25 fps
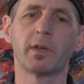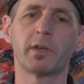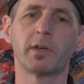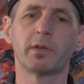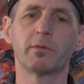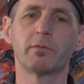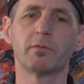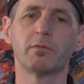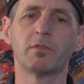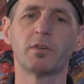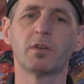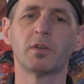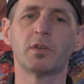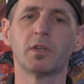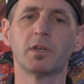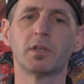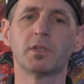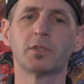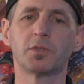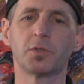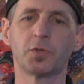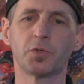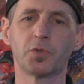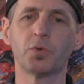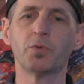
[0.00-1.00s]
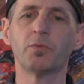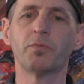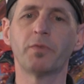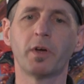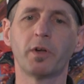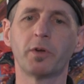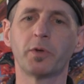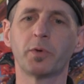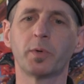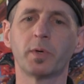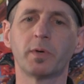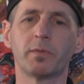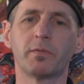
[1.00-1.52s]
that I realized the true
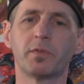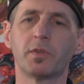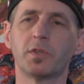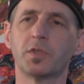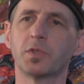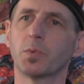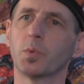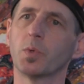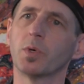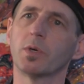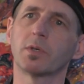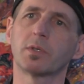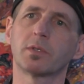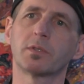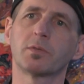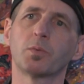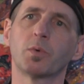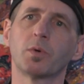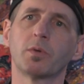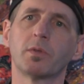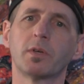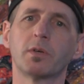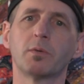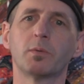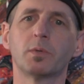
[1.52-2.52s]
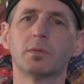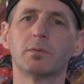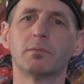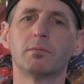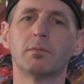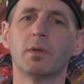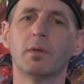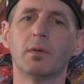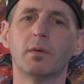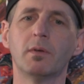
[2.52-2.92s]
value of these works, where they would,